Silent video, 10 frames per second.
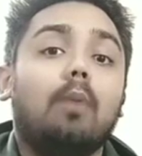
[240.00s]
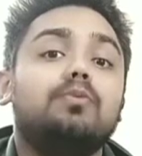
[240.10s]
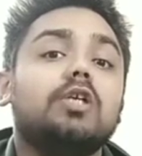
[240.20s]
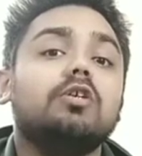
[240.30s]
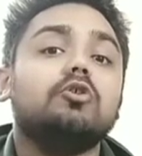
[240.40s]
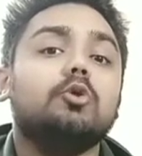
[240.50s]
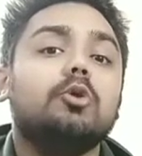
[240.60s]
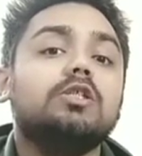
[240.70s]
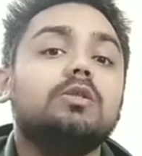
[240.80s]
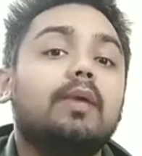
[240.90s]
Object
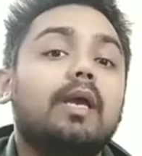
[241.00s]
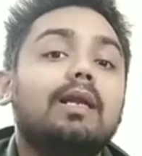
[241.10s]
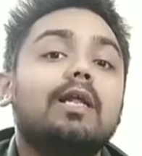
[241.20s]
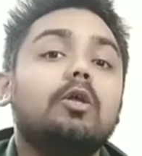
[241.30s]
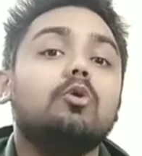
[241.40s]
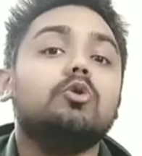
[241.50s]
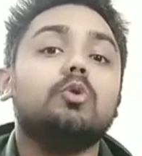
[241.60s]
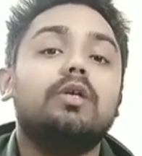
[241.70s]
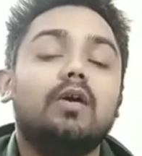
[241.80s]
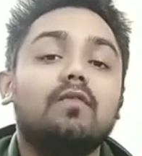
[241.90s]
Studio is mainly used
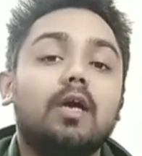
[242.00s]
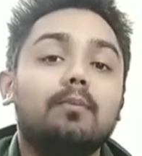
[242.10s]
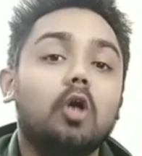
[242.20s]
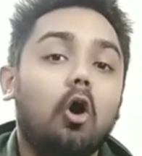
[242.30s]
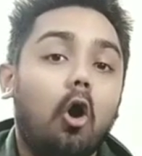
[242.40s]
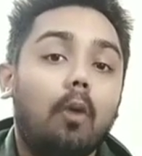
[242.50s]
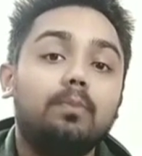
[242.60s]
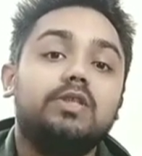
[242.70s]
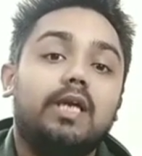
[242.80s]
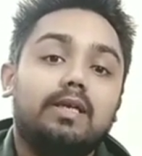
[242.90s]
to develop the
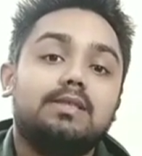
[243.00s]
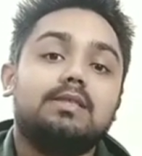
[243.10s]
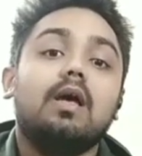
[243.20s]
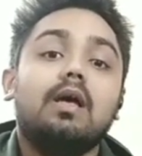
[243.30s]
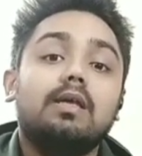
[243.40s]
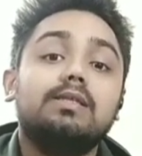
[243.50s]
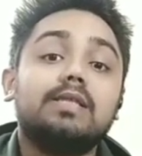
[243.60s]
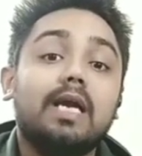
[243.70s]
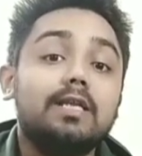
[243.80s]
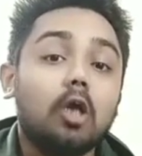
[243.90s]
objects.
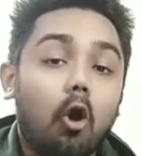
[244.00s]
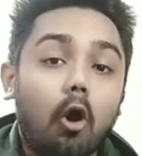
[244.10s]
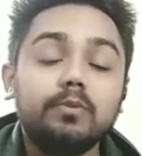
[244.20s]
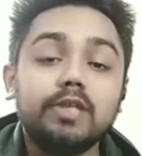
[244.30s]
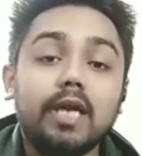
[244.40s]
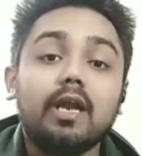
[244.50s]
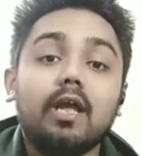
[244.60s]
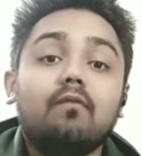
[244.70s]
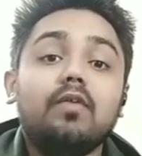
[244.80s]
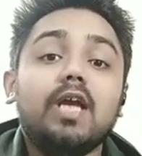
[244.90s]
Inside the object,
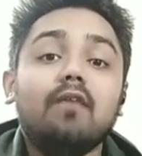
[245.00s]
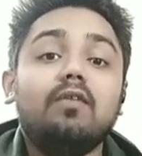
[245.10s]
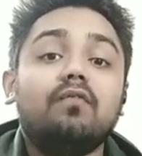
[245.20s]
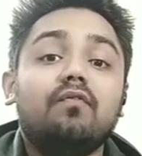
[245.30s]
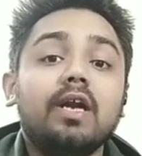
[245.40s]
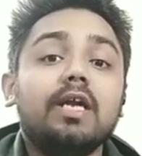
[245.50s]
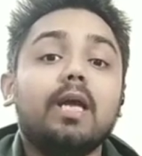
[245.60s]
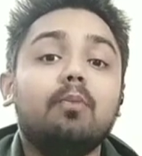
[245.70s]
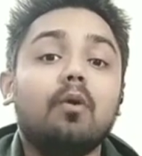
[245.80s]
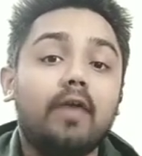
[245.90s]
we have different
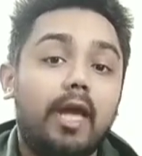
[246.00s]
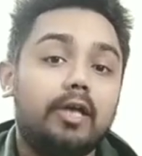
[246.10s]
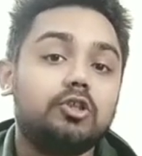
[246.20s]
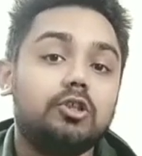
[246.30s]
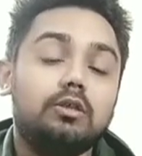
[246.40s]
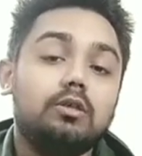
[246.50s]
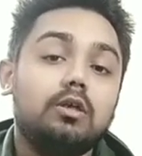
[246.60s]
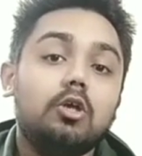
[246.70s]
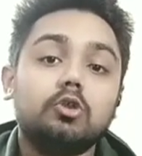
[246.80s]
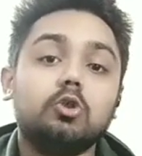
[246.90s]
type of action
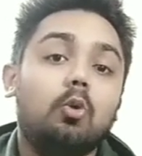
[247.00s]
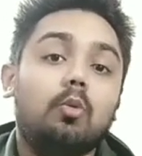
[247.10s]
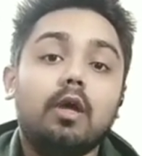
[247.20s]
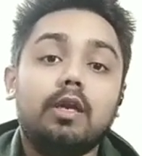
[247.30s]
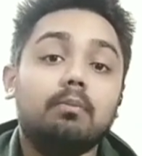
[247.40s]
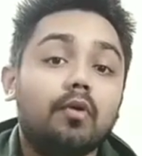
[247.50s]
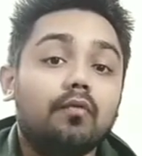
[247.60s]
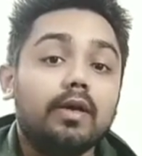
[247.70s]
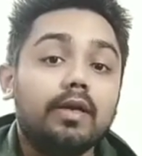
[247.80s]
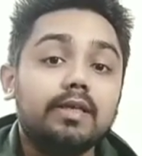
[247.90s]
so number
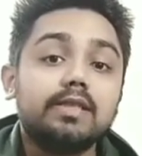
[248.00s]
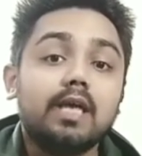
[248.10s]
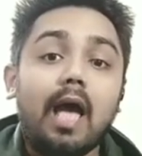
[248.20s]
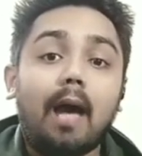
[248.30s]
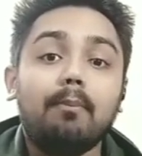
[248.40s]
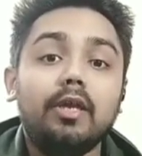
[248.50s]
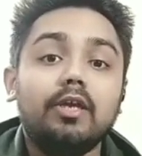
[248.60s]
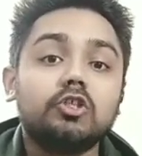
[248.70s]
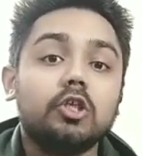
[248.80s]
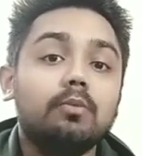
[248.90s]
one is
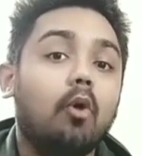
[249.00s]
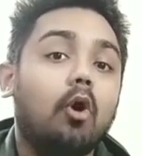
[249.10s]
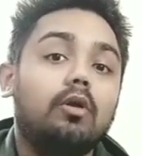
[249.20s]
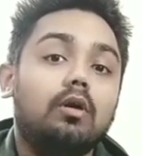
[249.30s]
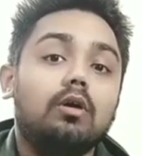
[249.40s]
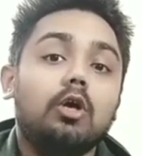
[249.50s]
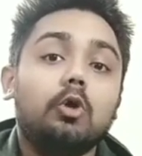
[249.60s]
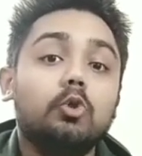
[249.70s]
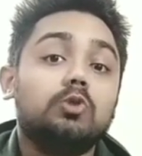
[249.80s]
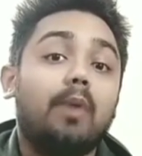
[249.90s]
application modeler
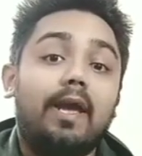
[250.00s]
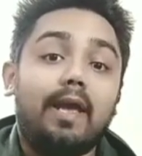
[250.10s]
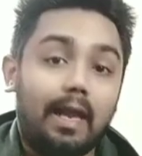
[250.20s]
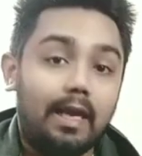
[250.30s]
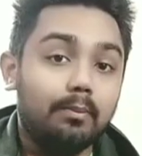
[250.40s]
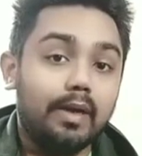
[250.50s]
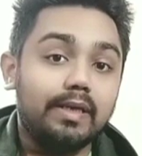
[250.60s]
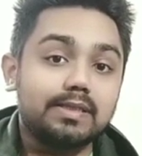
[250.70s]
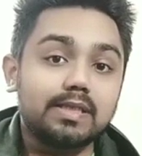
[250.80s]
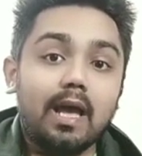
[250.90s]
to spy
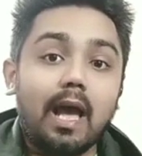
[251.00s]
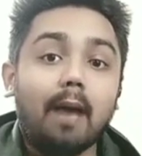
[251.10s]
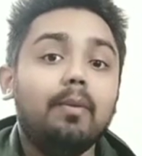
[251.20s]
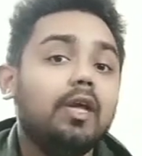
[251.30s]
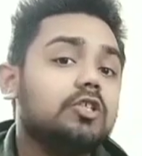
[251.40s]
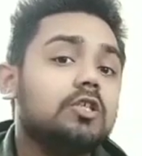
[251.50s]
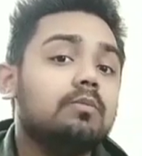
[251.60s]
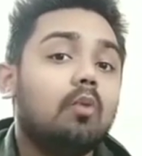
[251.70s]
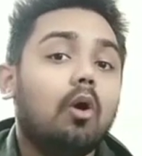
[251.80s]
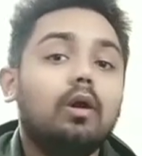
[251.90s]
elements.
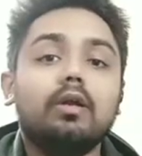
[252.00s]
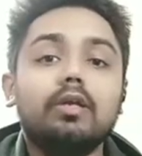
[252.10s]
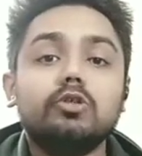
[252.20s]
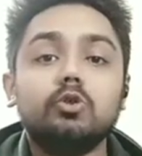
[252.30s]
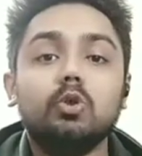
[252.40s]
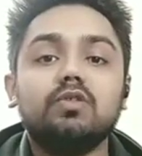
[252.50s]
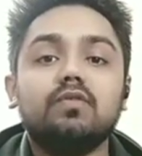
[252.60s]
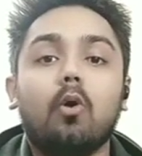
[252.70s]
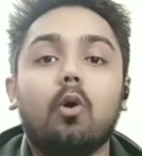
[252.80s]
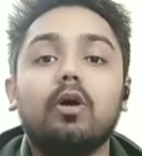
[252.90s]
Application modeler is used
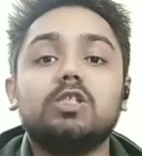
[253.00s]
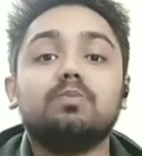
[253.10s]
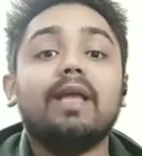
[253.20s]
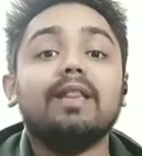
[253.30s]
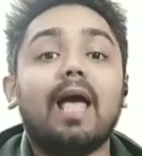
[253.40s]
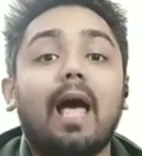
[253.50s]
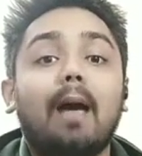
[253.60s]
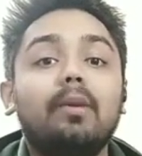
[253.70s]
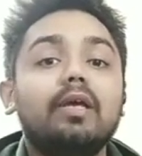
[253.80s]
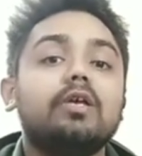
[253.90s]
for spying the
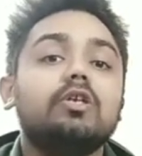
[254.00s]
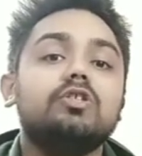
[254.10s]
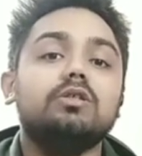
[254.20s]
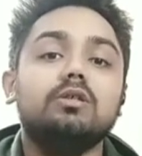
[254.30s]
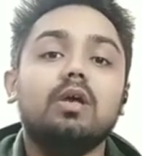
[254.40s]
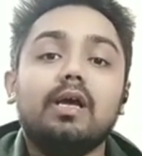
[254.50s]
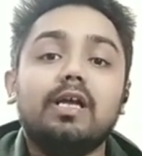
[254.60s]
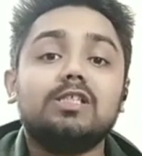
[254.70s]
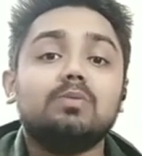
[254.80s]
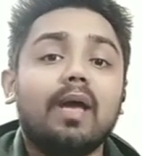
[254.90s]
application.
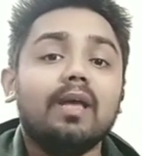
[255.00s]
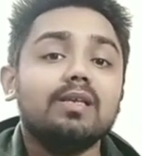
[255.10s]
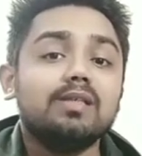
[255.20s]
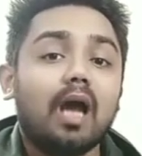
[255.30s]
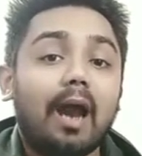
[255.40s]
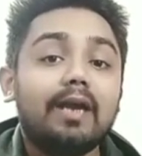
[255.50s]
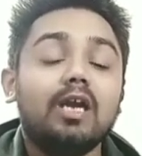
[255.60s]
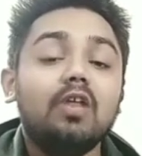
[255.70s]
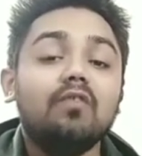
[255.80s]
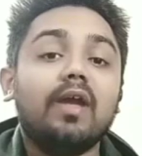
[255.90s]
Spying is the
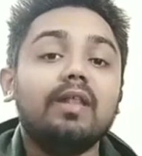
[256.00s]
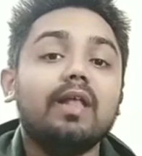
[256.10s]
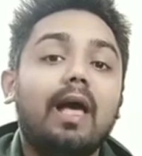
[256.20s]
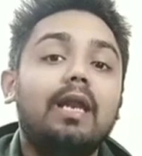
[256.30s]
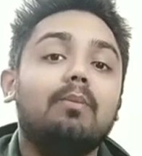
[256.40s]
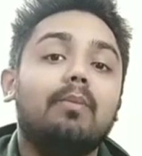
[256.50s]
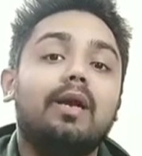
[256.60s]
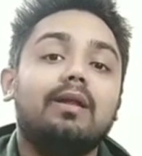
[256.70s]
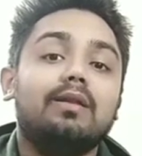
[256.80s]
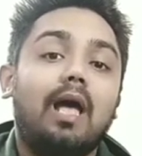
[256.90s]
identifying the
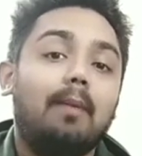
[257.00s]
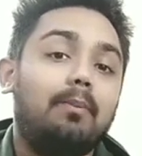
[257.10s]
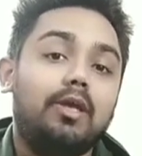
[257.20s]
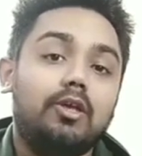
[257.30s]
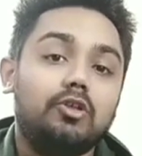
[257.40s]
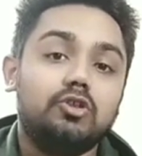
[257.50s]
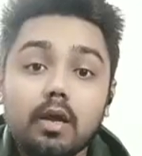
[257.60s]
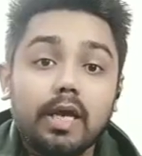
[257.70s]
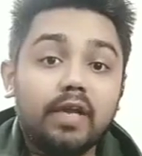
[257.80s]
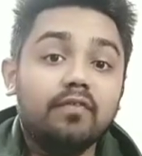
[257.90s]
element and the
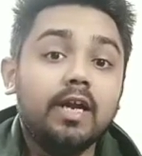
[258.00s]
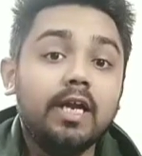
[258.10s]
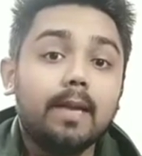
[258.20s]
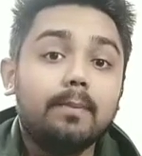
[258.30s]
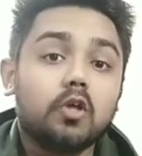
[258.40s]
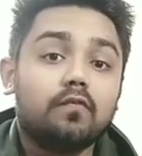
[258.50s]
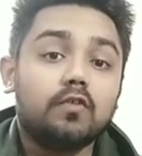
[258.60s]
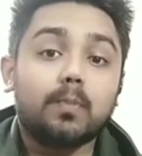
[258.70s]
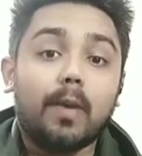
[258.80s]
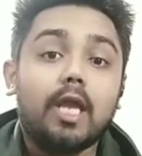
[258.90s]
application. Different types of
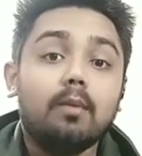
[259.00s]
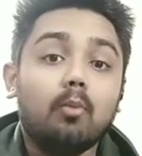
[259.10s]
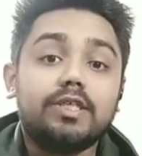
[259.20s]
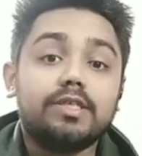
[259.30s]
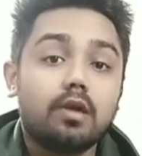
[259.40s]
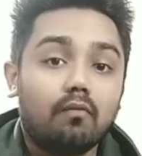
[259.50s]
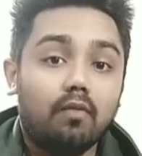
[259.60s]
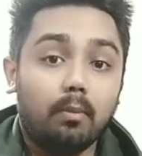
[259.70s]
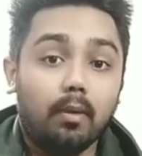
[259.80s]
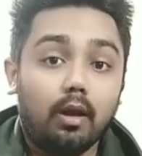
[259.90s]
spying modes are
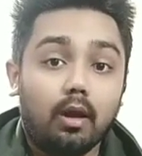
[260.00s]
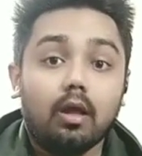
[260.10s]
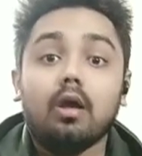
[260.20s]
available.